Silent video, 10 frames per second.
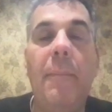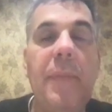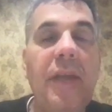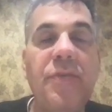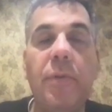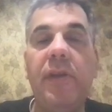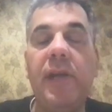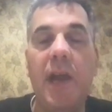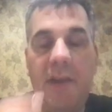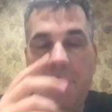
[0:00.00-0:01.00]
is really
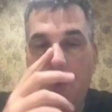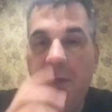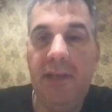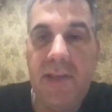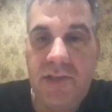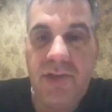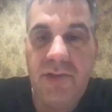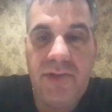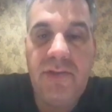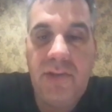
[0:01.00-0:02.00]
kind of bringing this
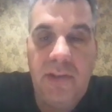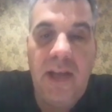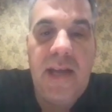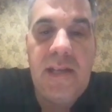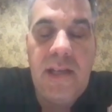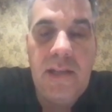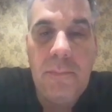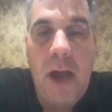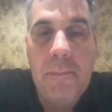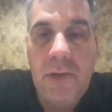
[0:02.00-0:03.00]
issue to light in the
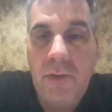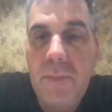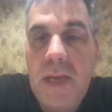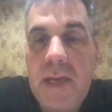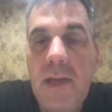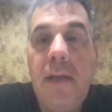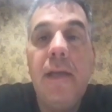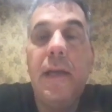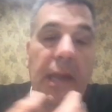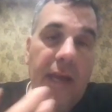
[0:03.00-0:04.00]
popular media
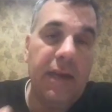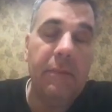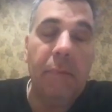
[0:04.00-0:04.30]
and in